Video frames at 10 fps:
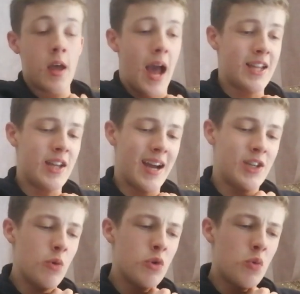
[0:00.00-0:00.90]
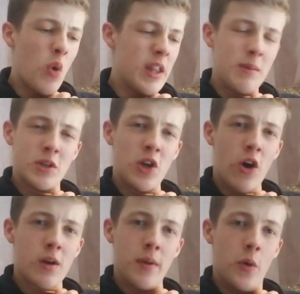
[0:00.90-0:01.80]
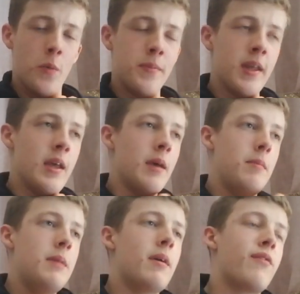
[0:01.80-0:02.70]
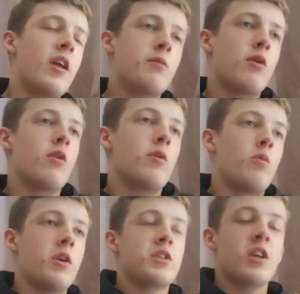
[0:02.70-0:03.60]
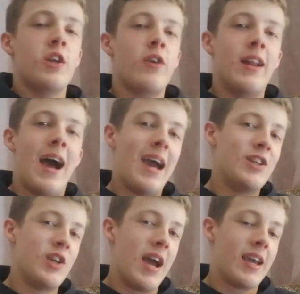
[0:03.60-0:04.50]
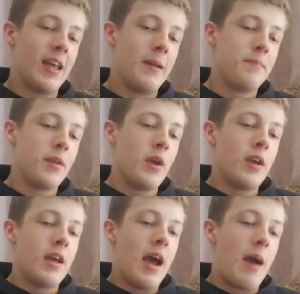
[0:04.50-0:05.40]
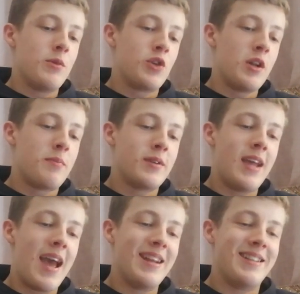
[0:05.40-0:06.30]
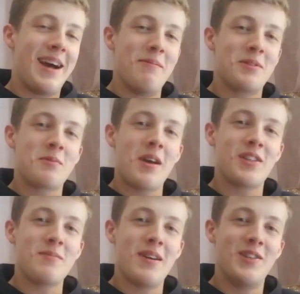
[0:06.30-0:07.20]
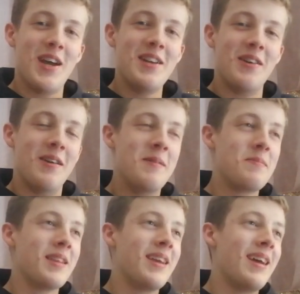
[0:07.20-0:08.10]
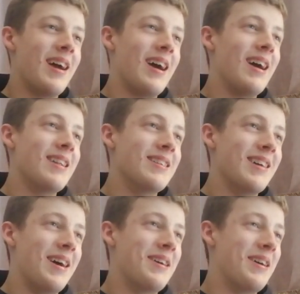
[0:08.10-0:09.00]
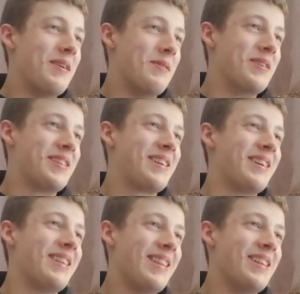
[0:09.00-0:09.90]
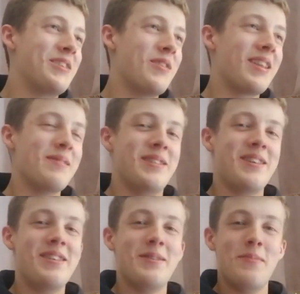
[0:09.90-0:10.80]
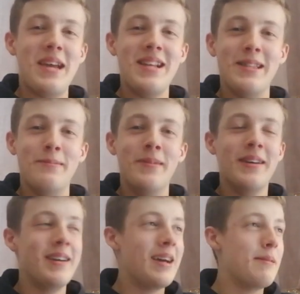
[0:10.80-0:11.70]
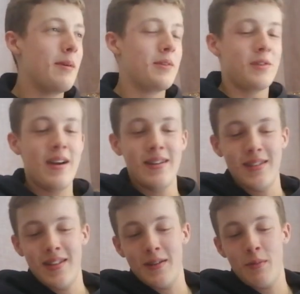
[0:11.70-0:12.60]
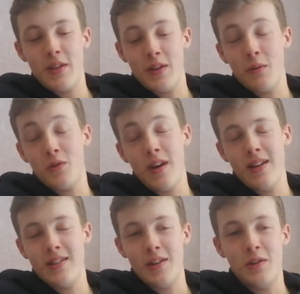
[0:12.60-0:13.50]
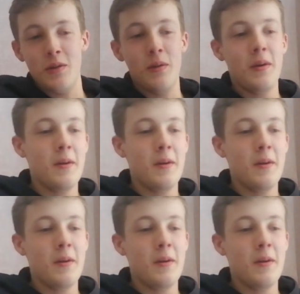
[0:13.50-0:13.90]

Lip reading: I don't know what they would talk about. Me and my friend were once going to try and hijack it. I was going to pretend that I was questioning my gender, and I was going to then trick them and start debating them about trans, the whole trans issue.